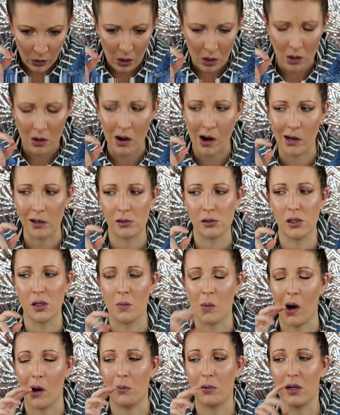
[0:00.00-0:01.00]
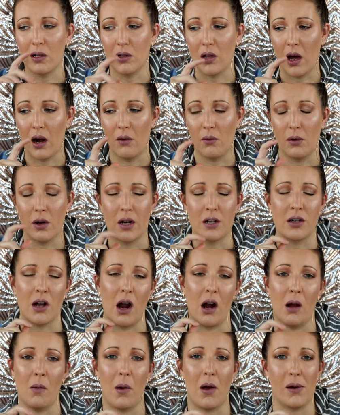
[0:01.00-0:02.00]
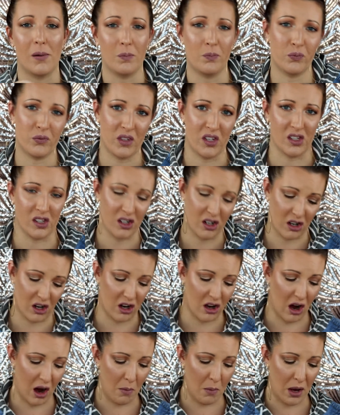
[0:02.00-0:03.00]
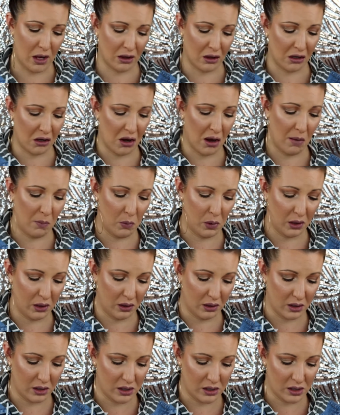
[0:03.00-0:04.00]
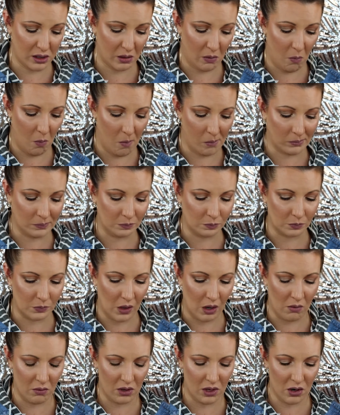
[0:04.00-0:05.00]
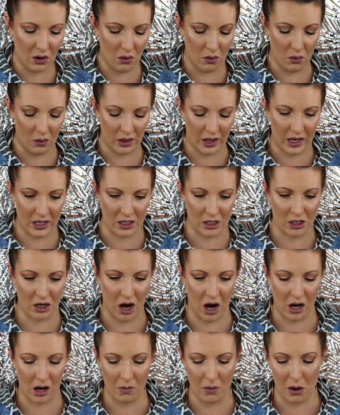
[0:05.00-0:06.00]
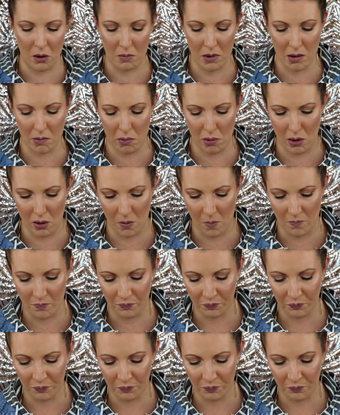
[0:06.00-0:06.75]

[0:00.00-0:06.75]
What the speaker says: And honestly, probably a lot of what I talk about is gonna not make the cut because I really don't like to talk about people.